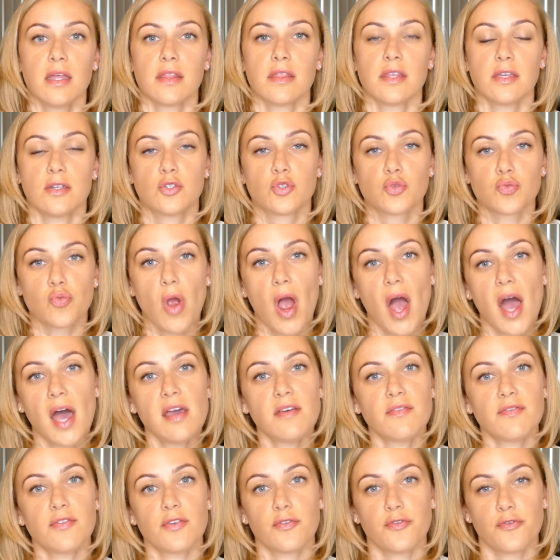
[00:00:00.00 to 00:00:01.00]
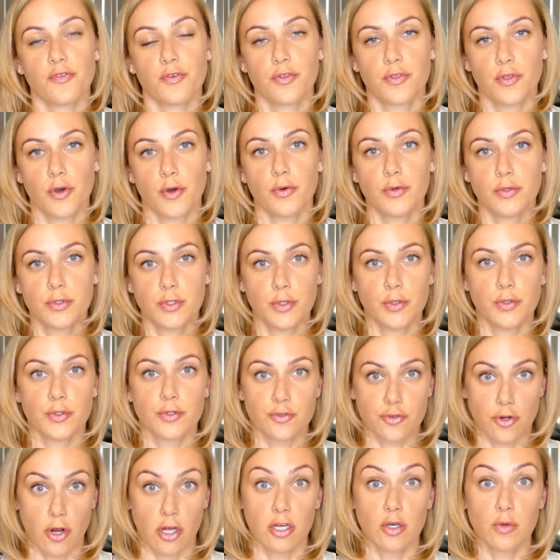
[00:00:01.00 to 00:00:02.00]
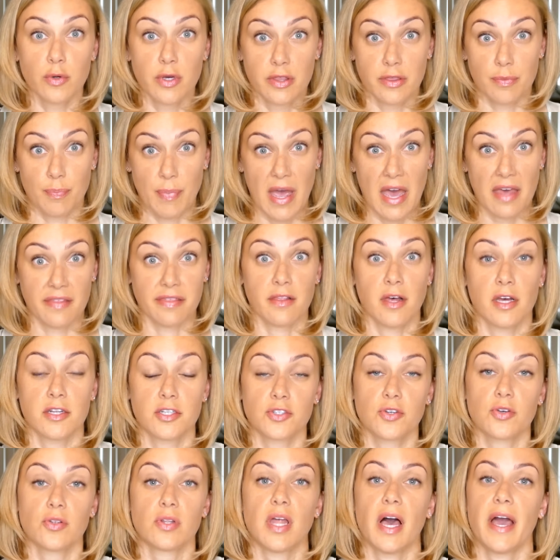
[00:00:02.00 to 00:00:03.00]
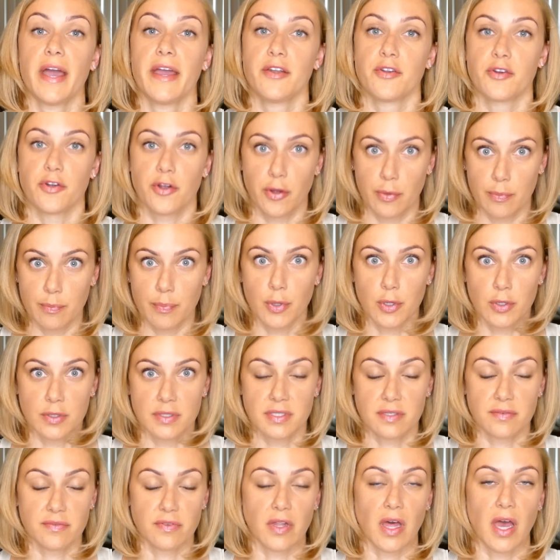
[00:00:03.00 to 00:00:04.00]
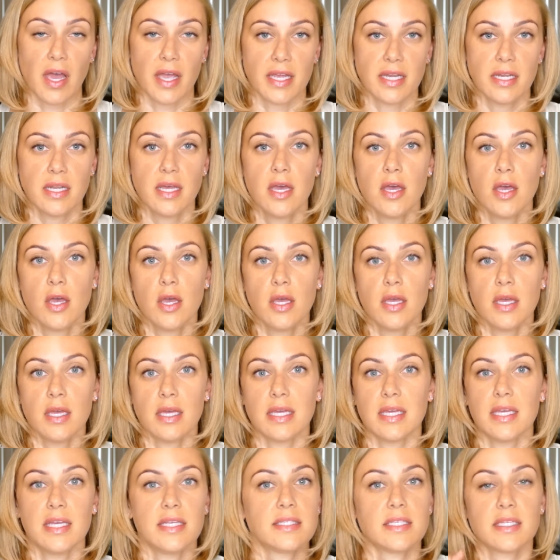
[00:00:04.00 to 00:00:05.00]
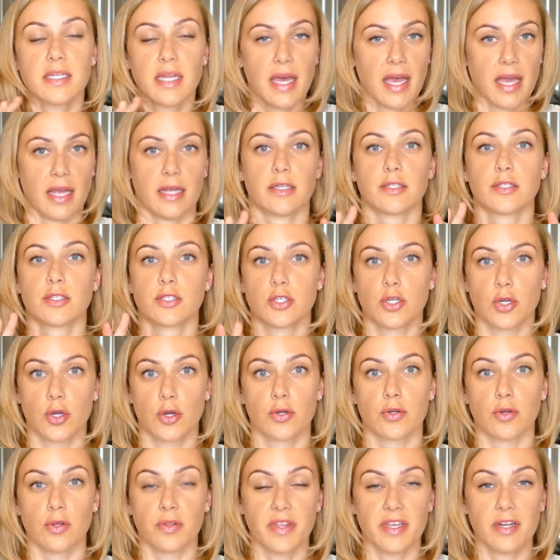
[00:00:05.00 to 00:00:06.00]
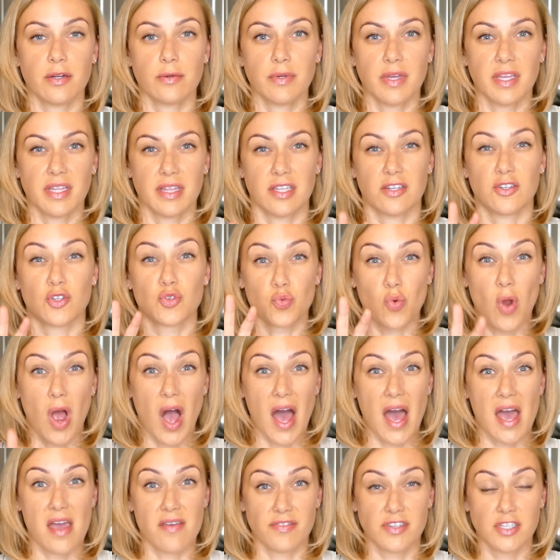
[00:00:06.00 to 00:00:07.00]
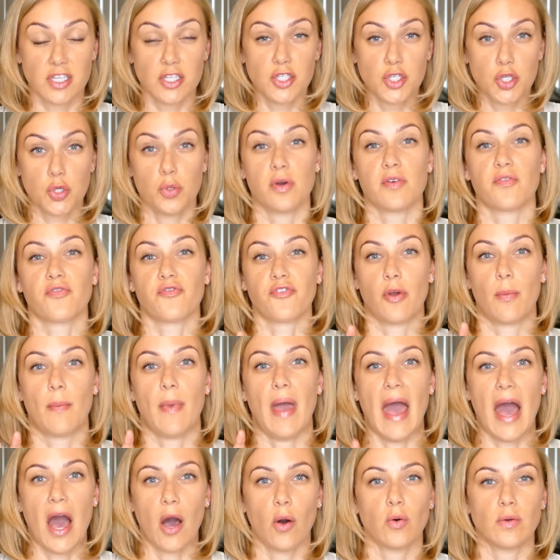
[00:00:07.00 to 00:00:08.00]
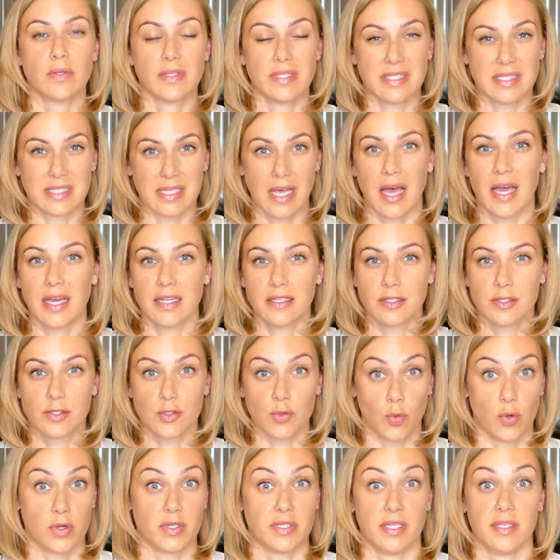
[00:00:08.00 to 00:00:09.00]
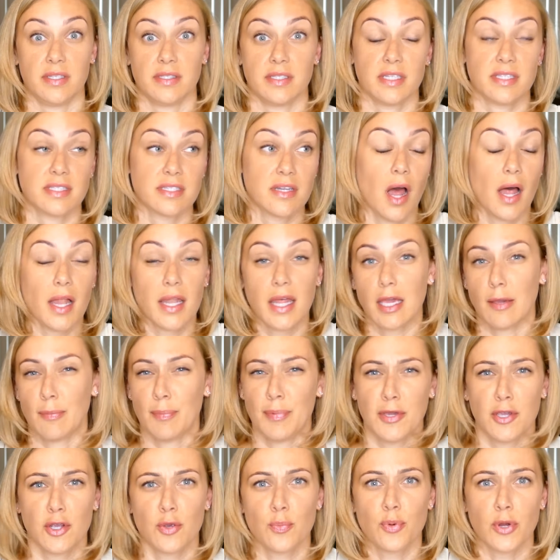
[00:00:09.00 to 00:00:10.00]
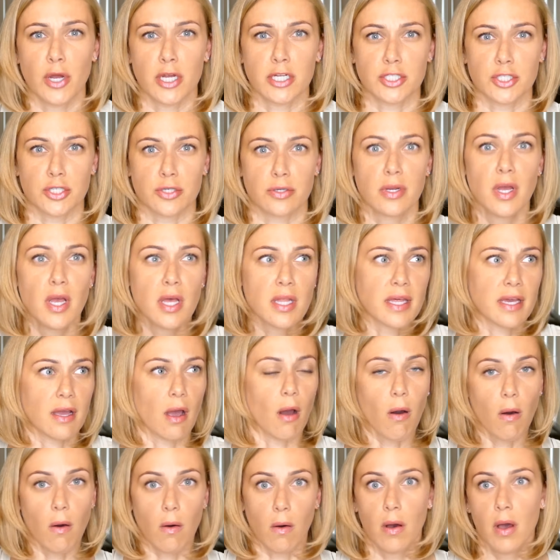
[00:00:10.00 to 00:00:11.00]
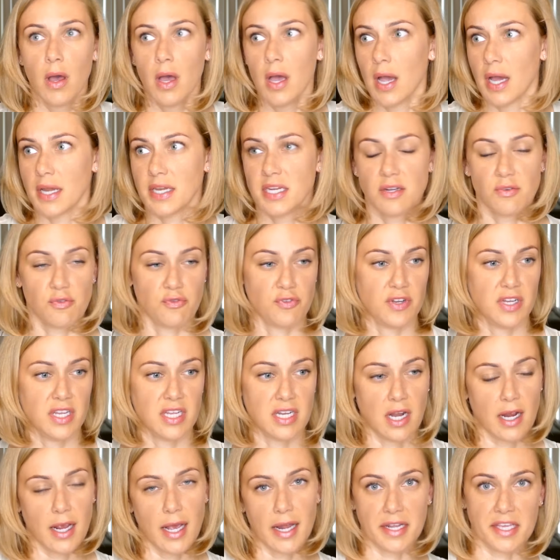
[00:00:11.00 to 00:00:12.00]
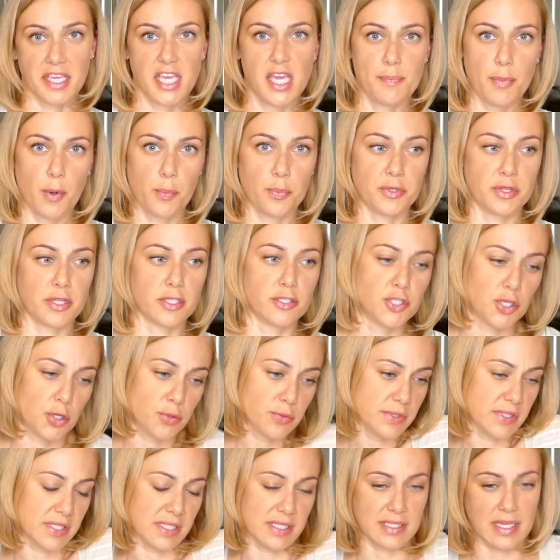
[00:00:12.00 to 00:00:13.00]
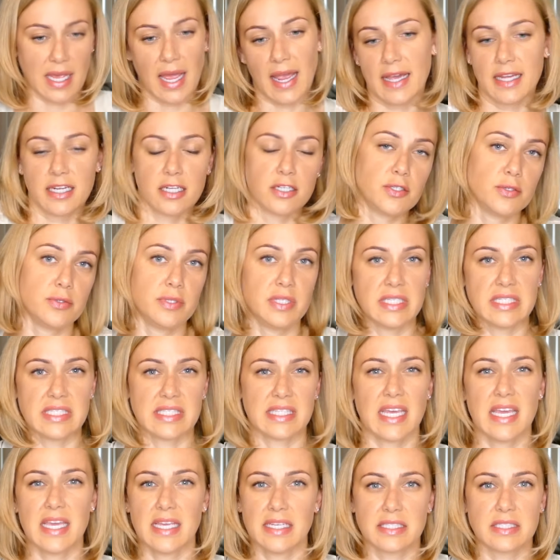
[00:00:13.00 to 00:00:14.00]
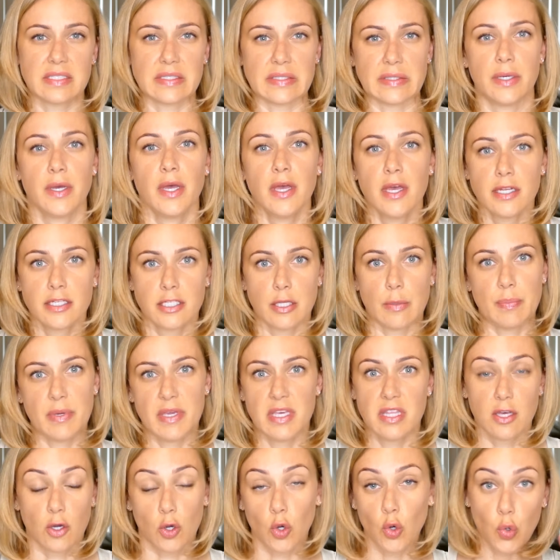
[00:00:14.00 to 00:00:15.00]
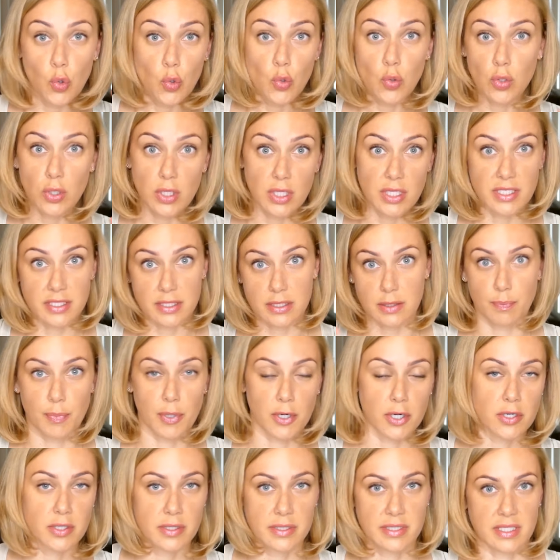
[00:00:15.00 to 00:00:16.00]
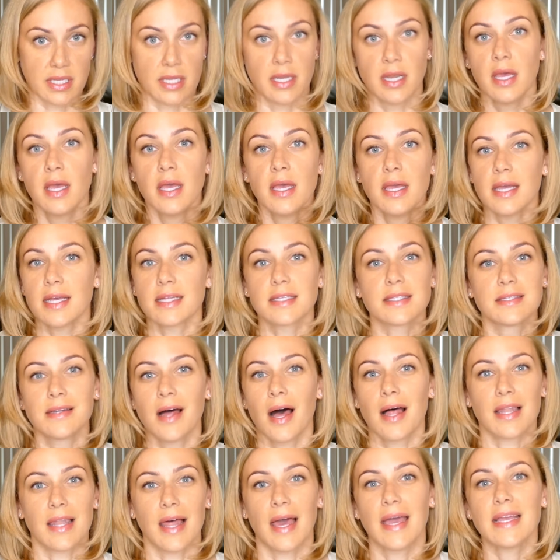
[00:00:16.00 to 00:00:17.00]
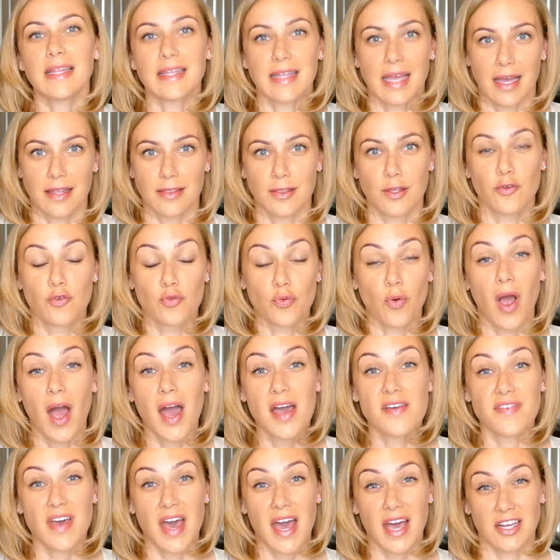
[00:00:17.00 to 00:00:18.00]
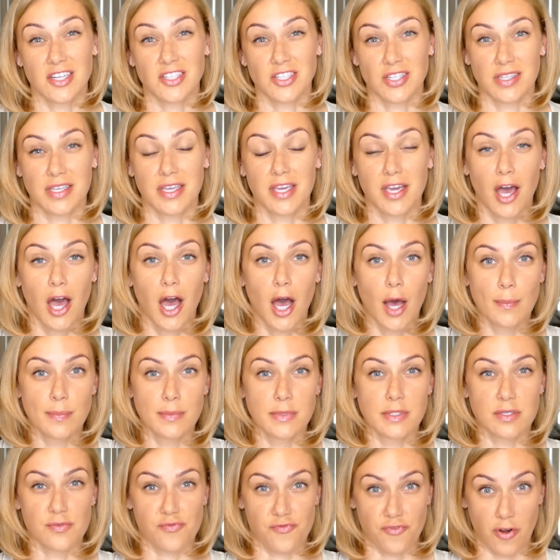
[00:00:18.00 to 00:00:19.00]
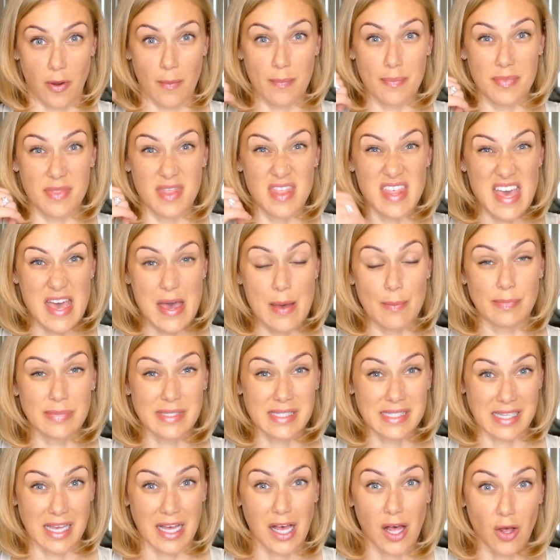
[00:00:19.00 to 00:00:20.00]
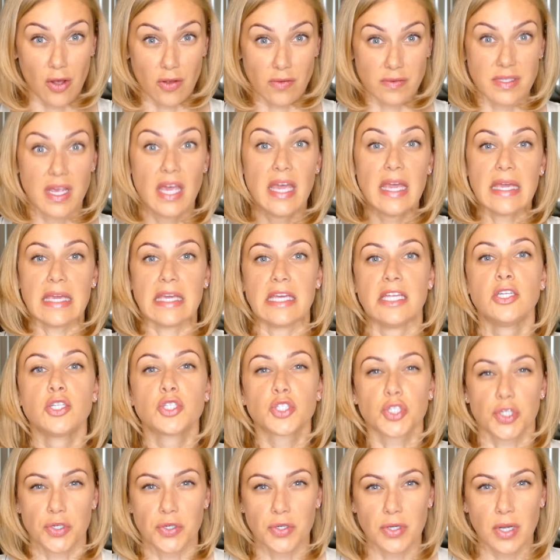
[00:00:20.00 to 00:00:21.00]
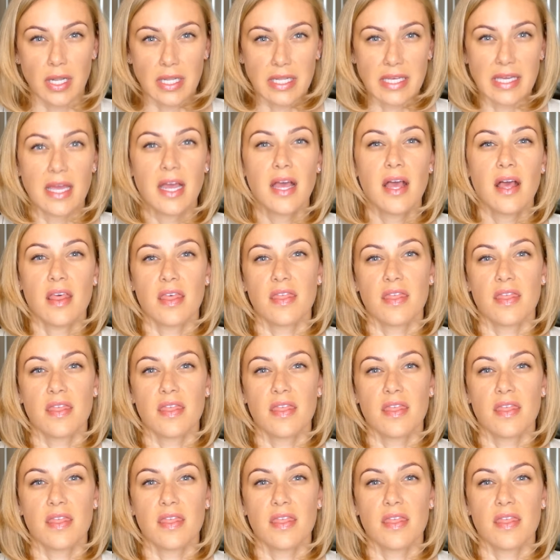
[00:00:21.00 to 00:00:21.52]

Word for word: The drive for those who struggle with pathological lying or compulsive lying isn't external. They don't get the drive to do it from outside sources. It's not like peer pressure. Like, oh, I need to fit in. I got to keep up with the Joneses. I got to do these things to be the coolest person. It's not like that. The drive actually comes from themselves, internally.